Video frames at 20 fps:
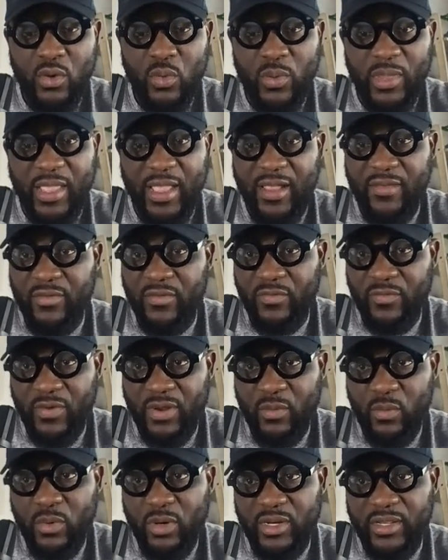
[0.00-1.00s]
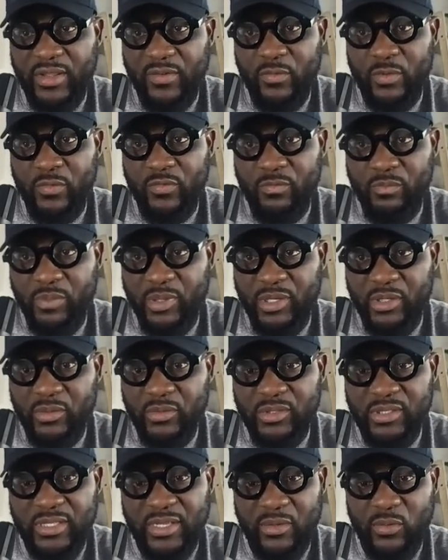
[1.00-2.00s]
We have a framework that we've
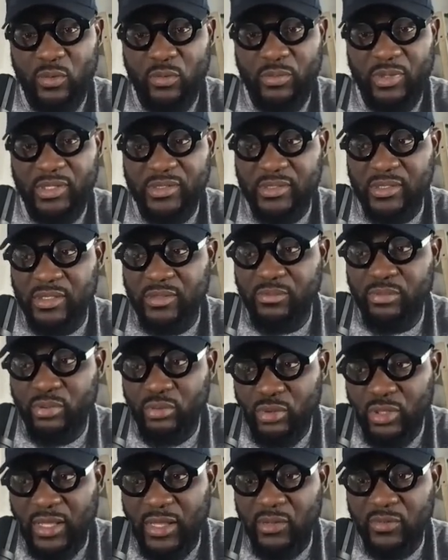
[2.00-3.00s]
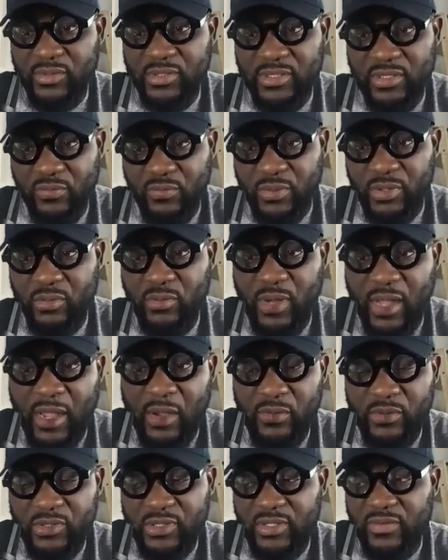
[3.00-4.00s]
built that will basically pull out the real
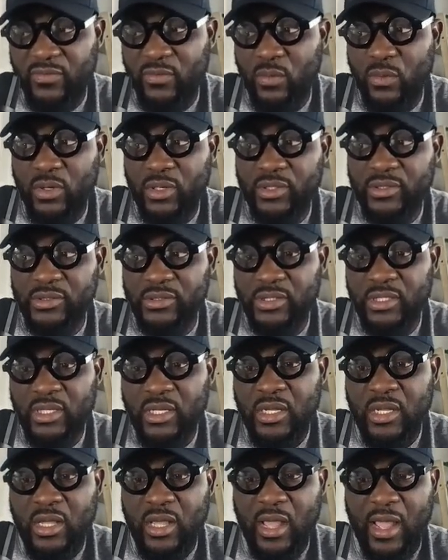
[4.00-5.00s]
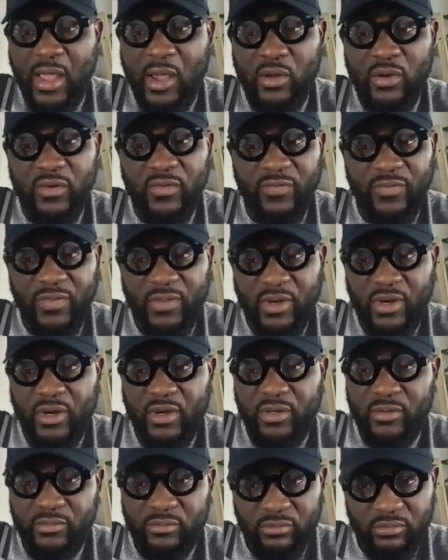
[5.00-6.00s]
hours they've worked out of
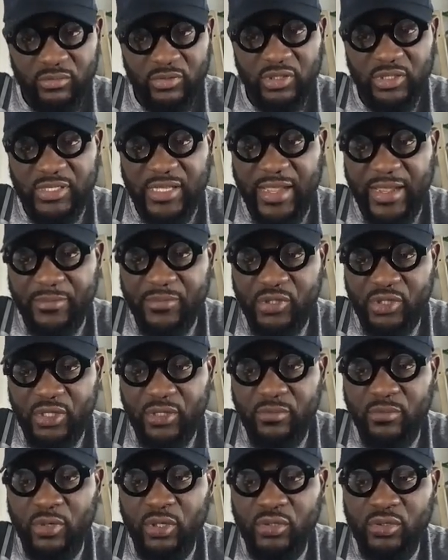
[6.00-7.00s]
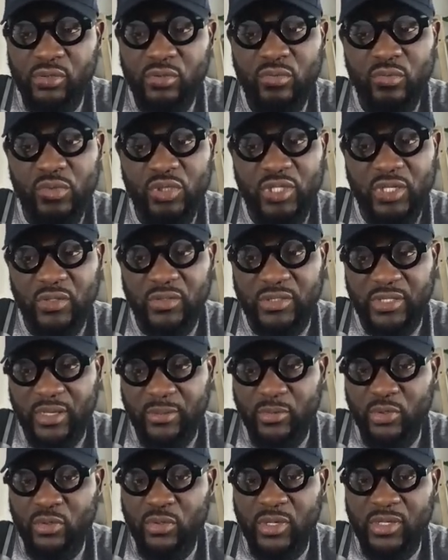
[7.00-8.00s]
their timesheet model, which I'll
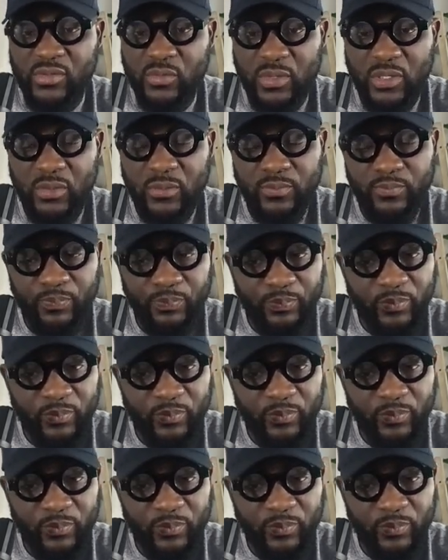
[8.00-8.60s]
demo as well,